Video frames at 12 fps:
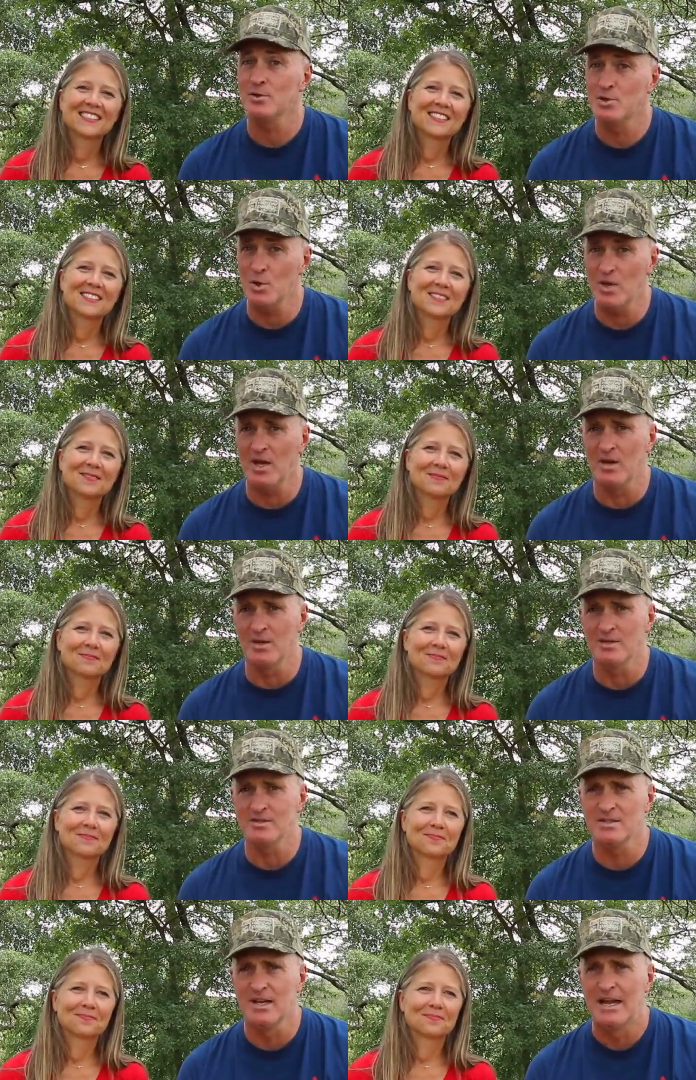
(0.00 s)
Speaker 1: two
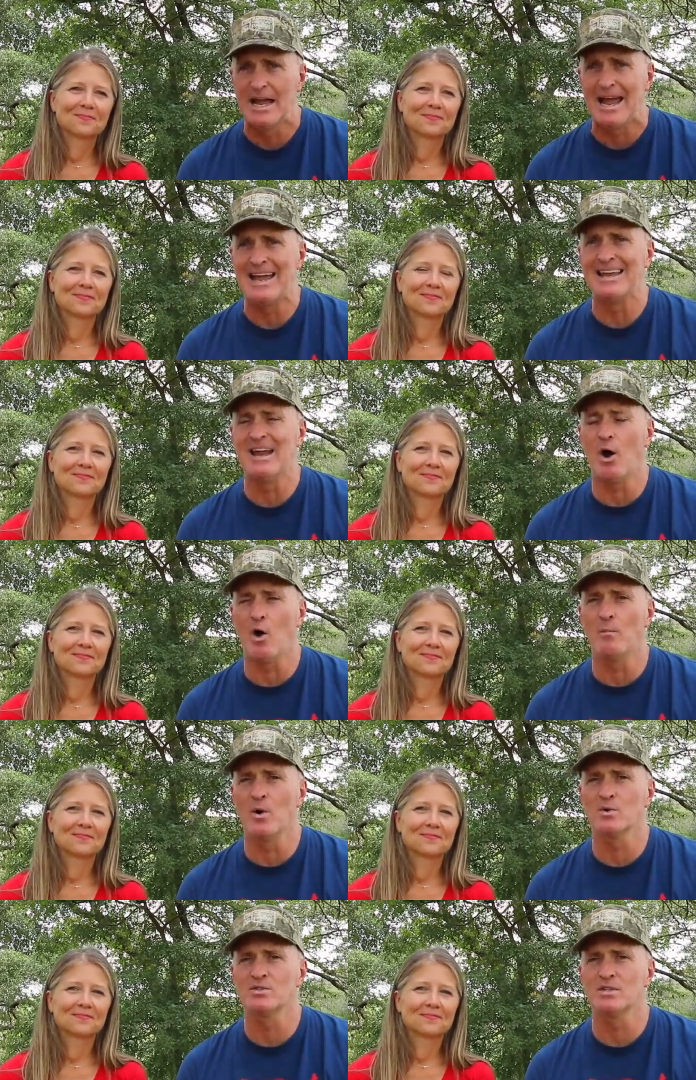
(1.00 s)
years and
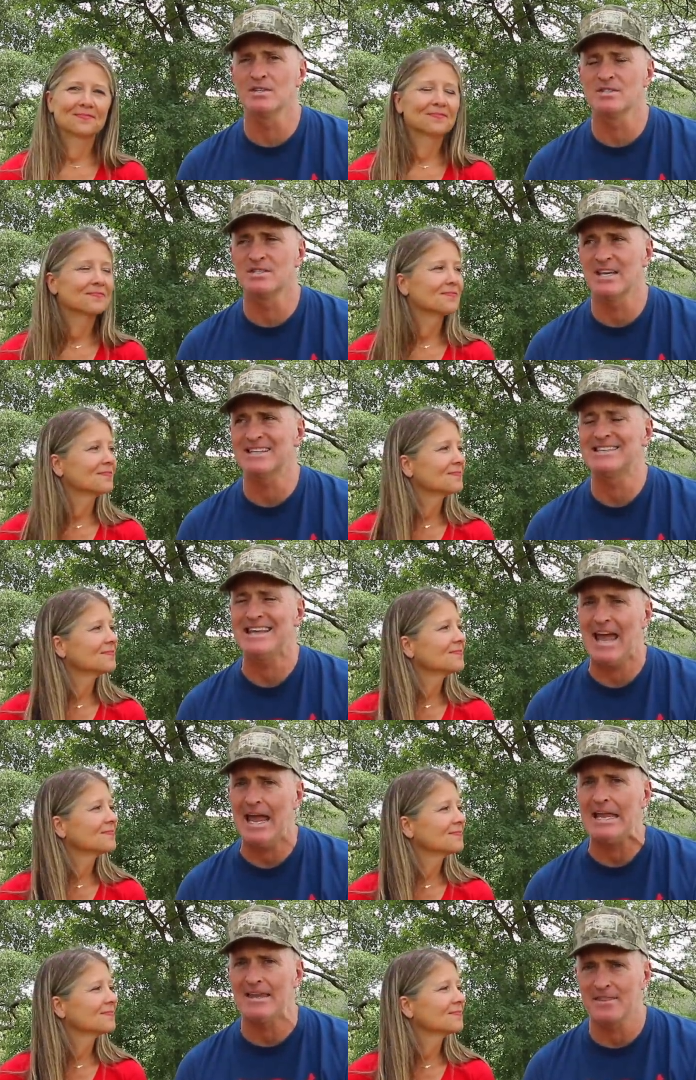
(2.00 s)
almost
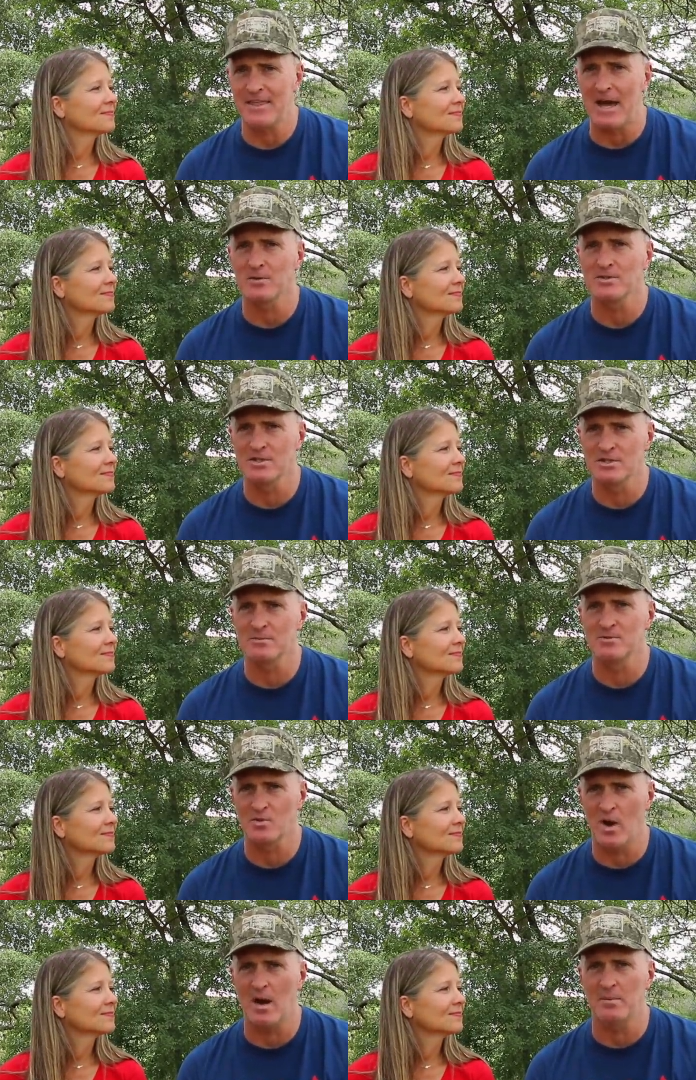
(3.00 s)
68,000
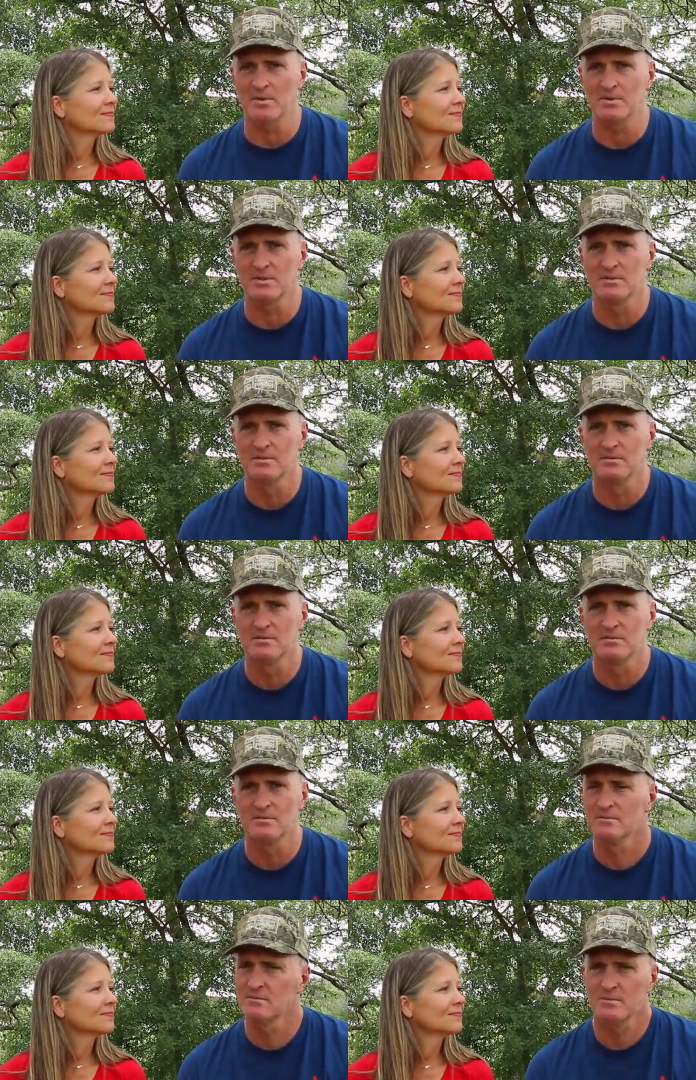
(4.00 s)
subscribers,
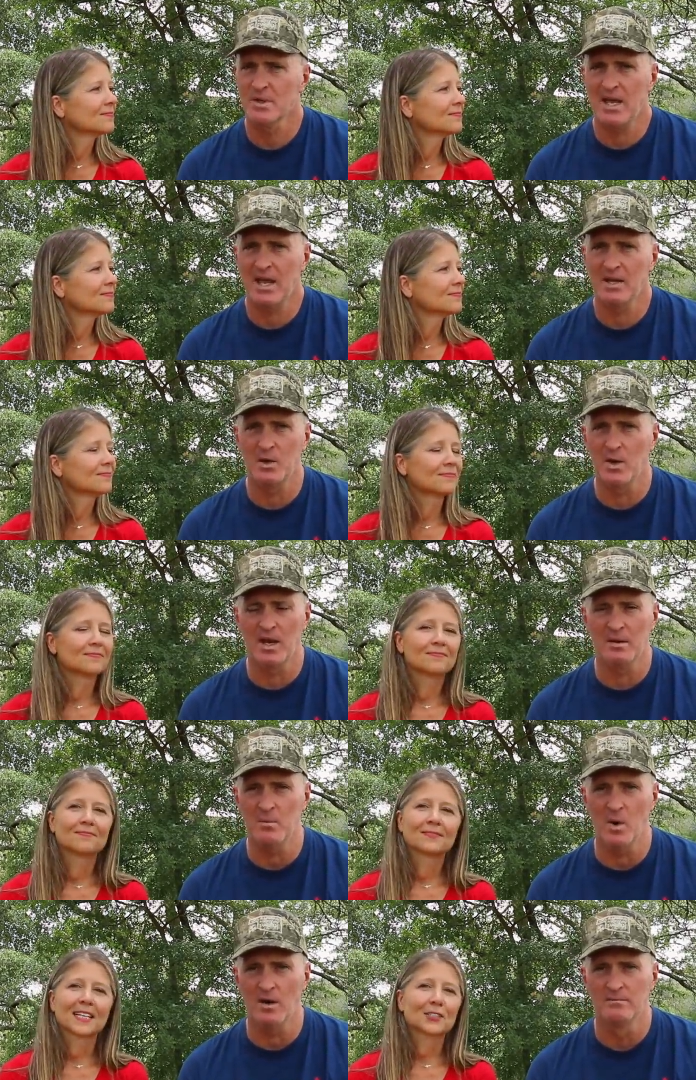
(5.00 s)
we can't do it
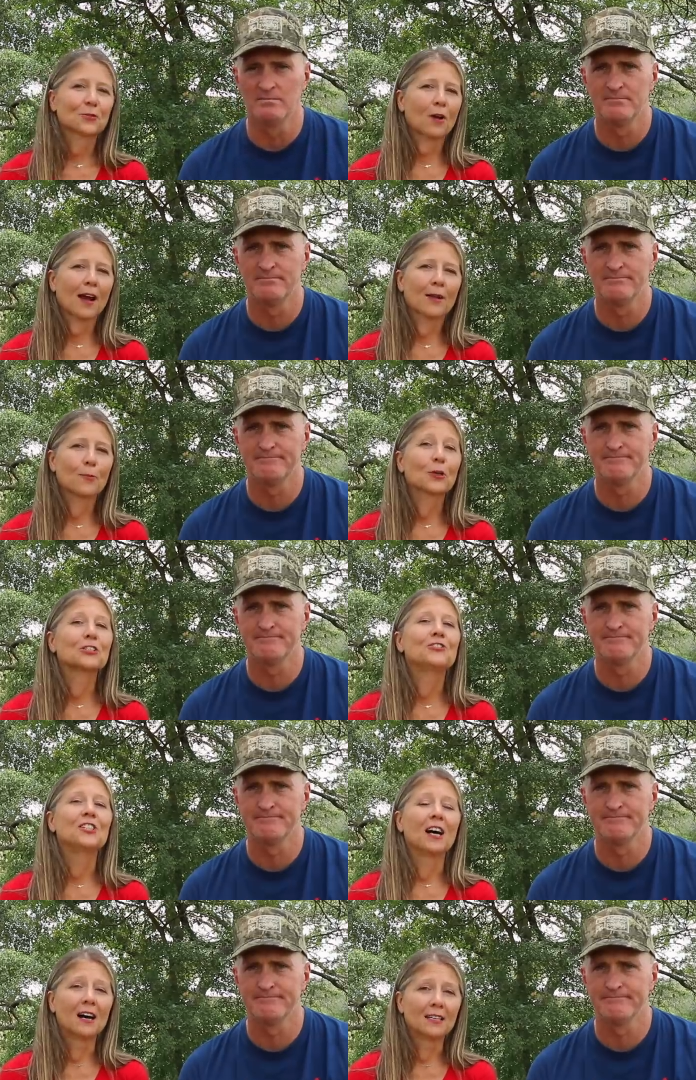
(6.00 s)
anymore.
Speaker 2: That's right. We're
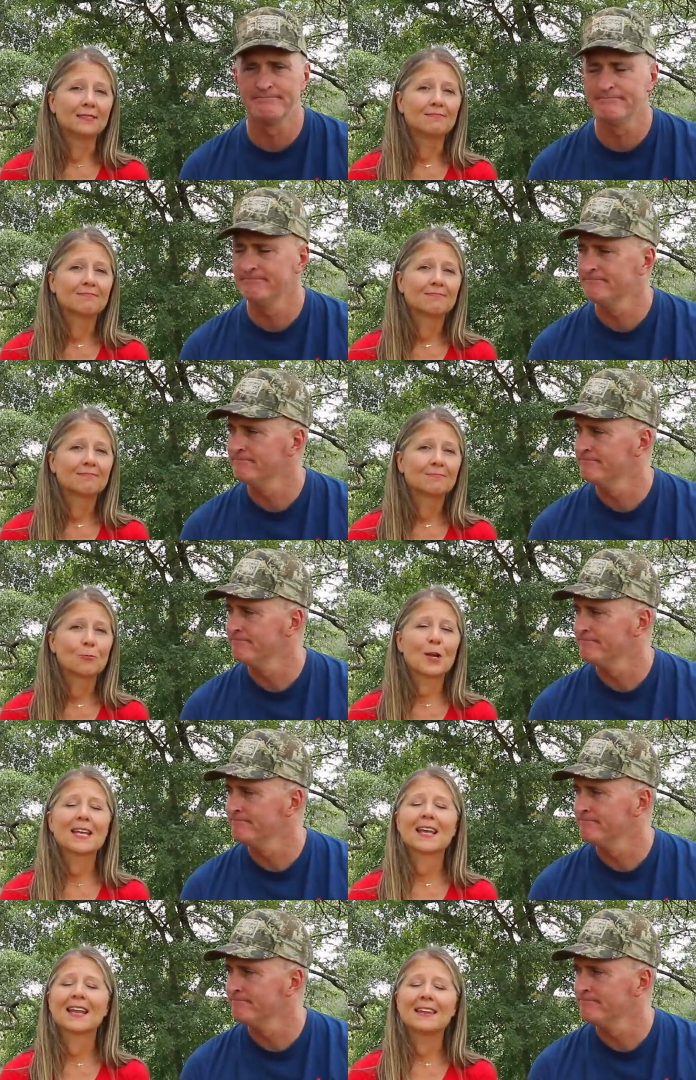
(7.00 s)
done
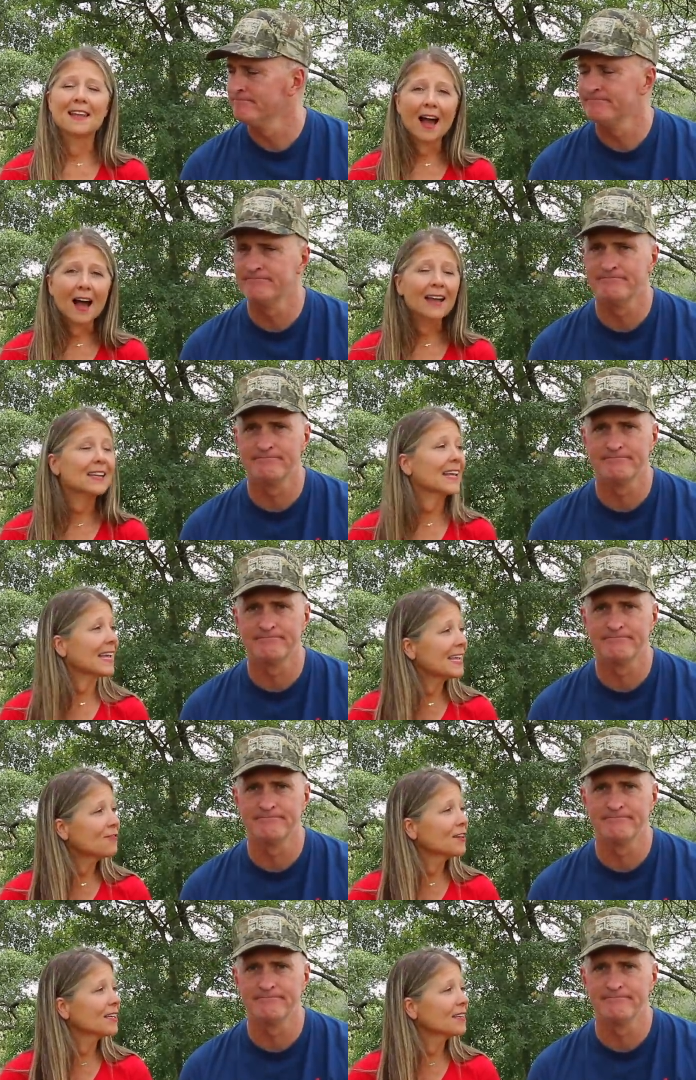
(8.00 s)
we cannot
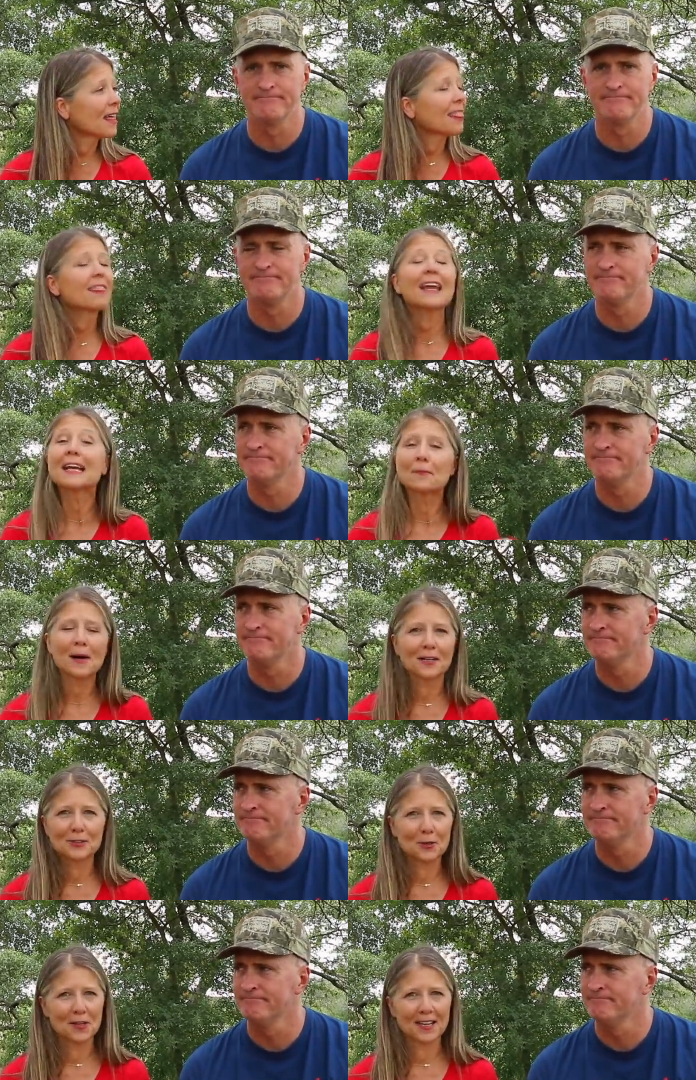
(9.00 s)
even think
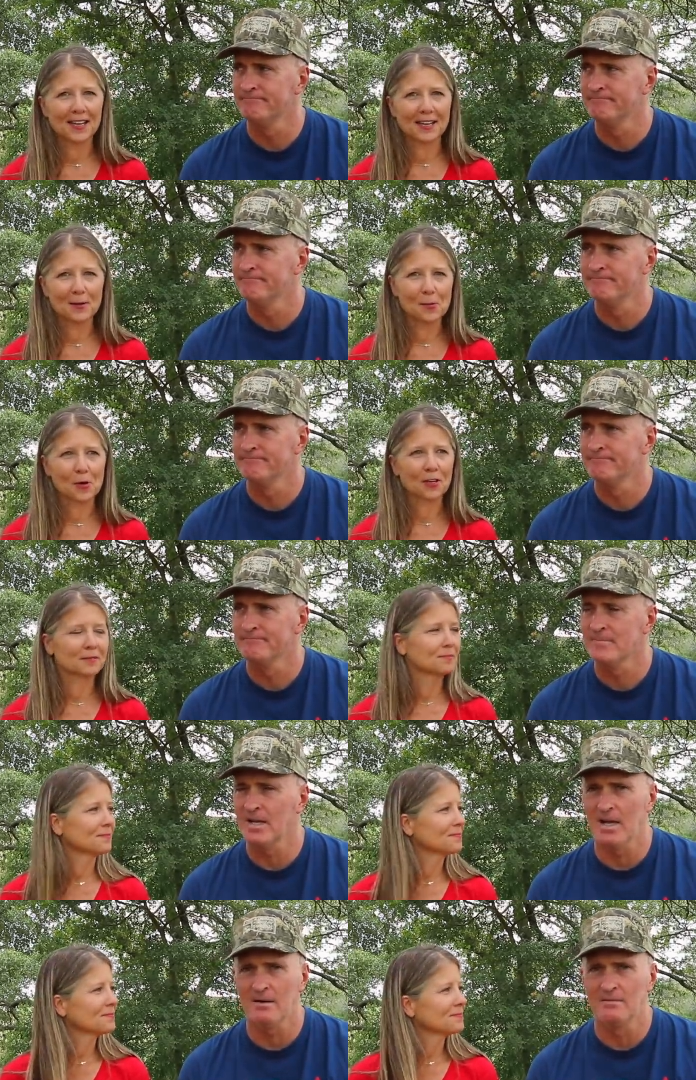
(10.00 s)
about doing it anymore.
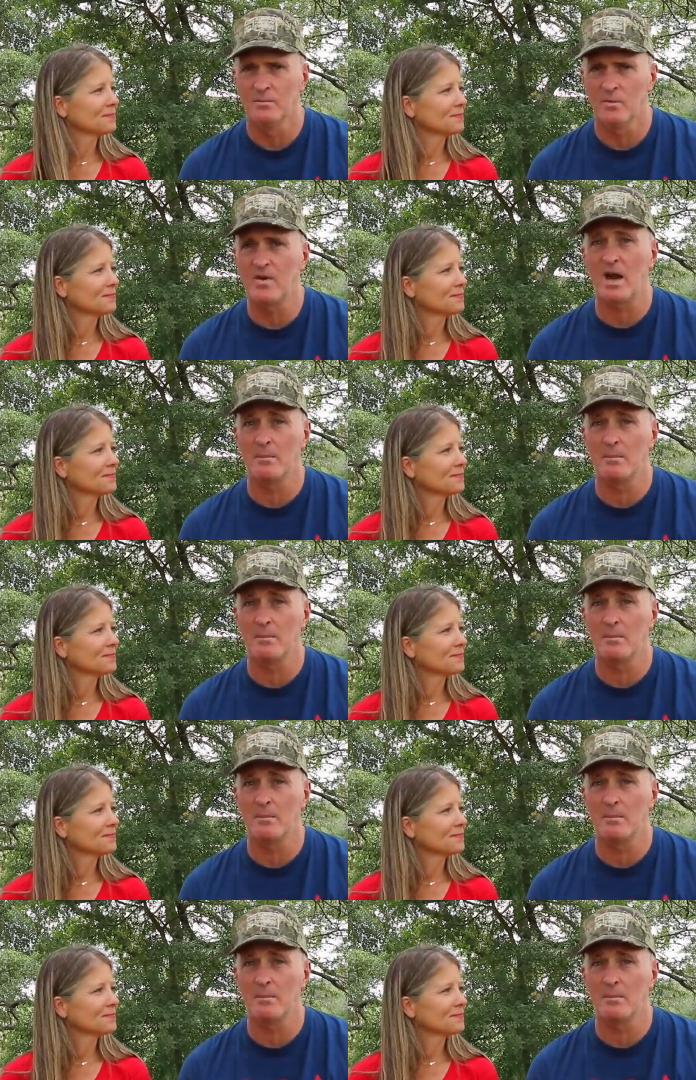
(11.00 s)
Speaker 1: Yeah, we've got